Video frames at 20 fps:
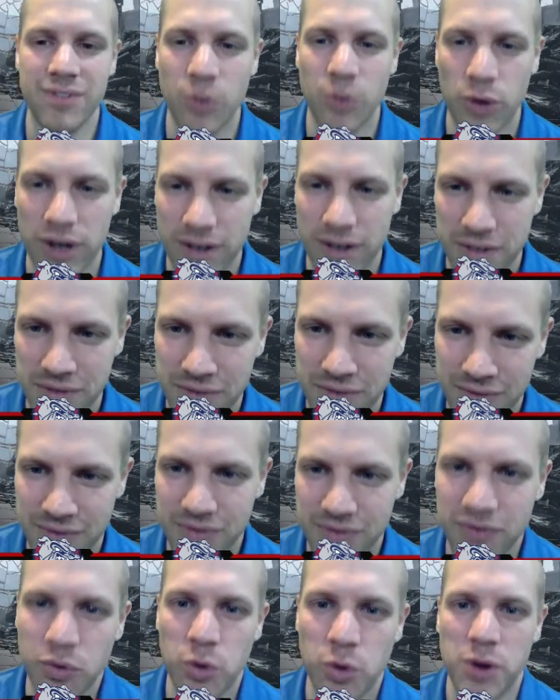
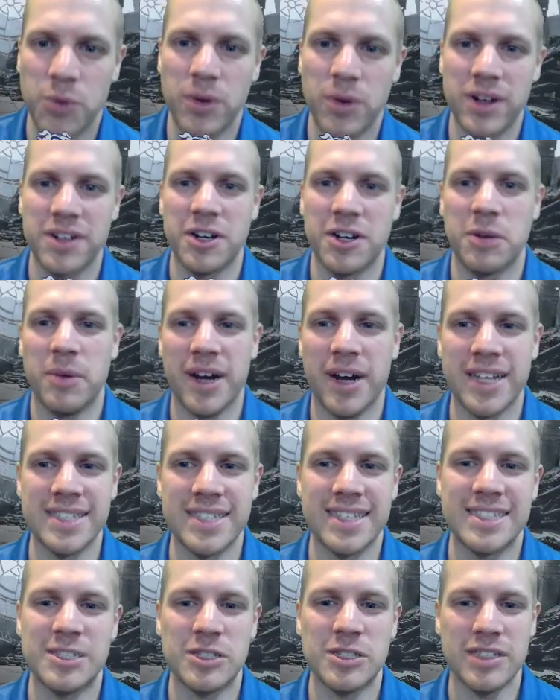441
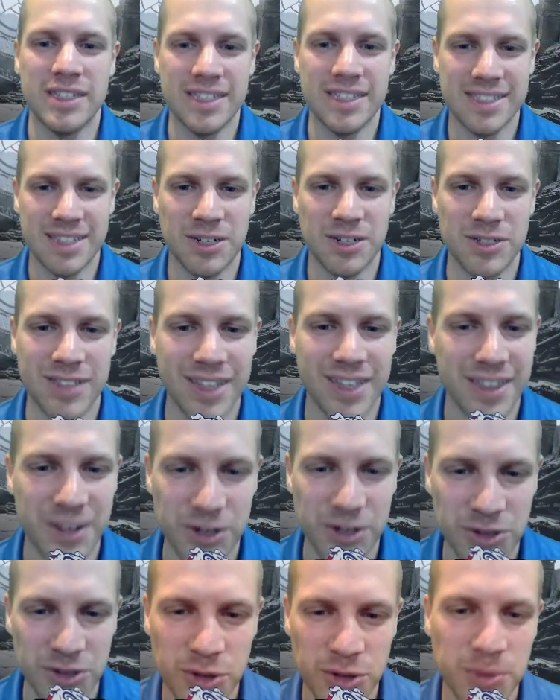Carbonis. That's just because there's a
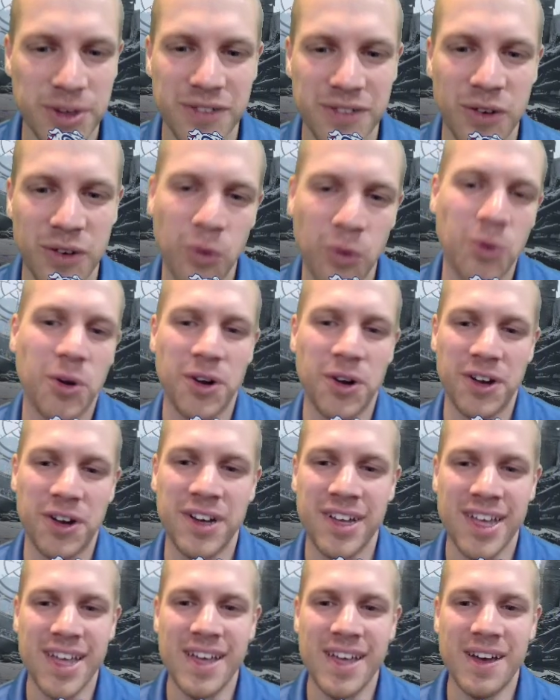little bit of a hoard
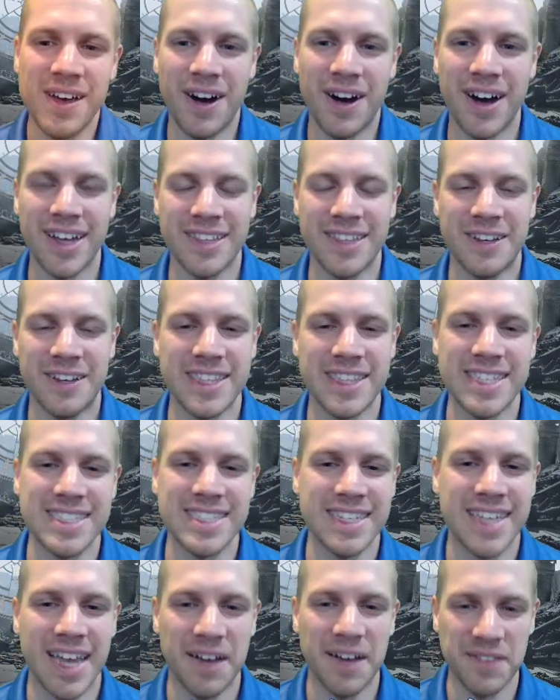on
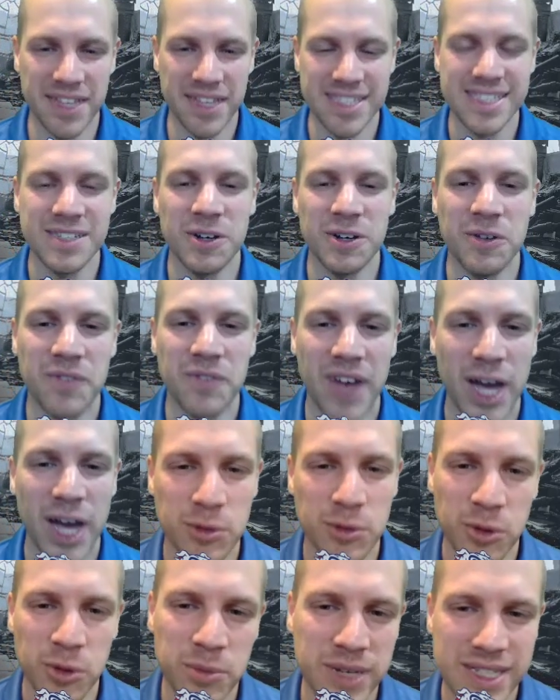this account. That's still a
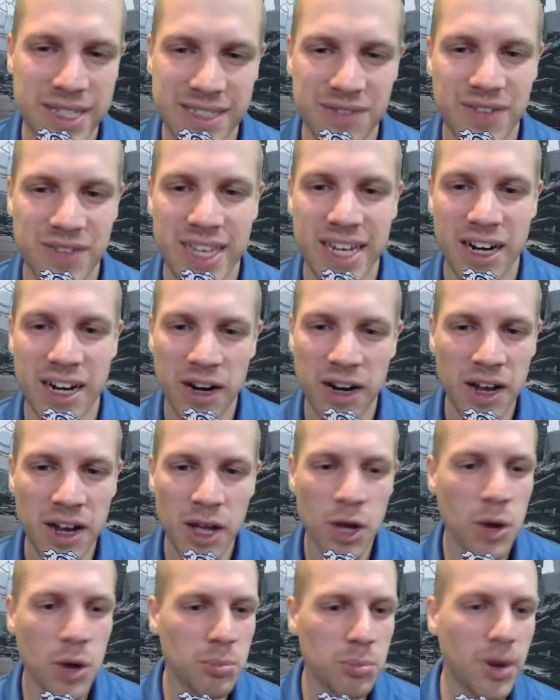valuable piece of gear.
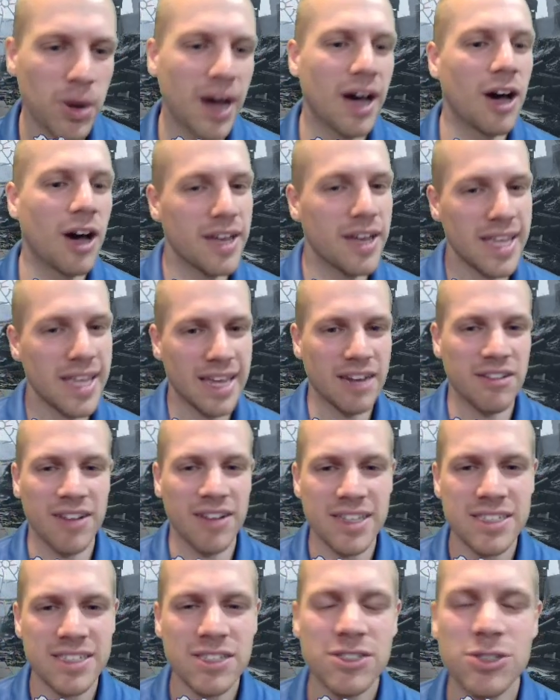But again,
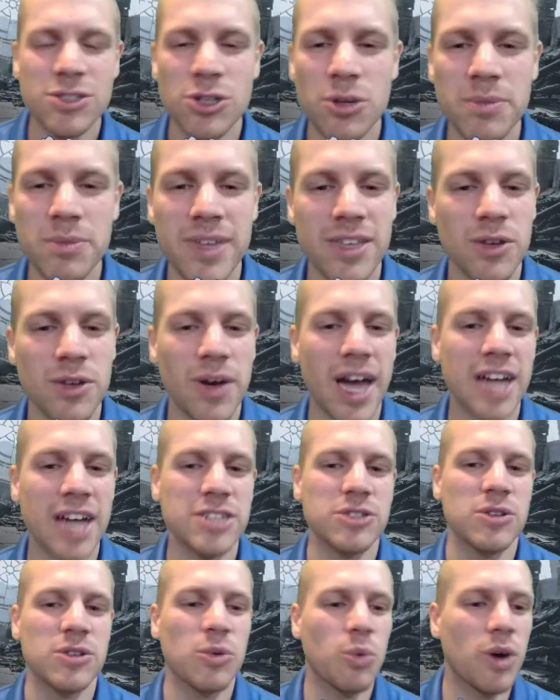let's assume that you
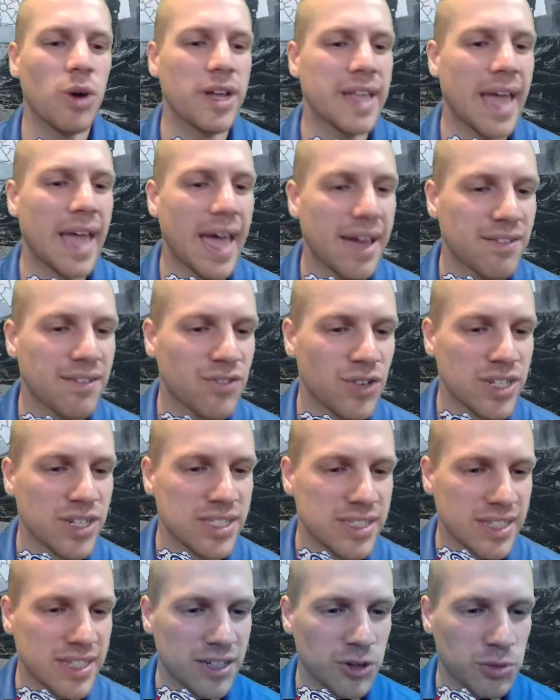actually want every
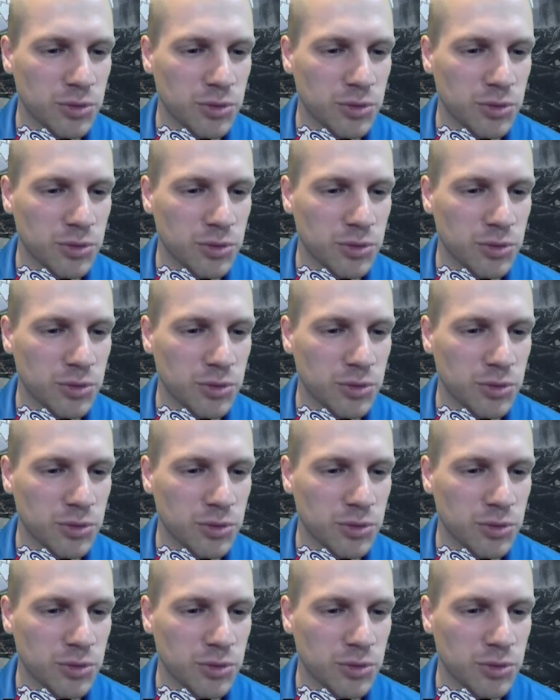single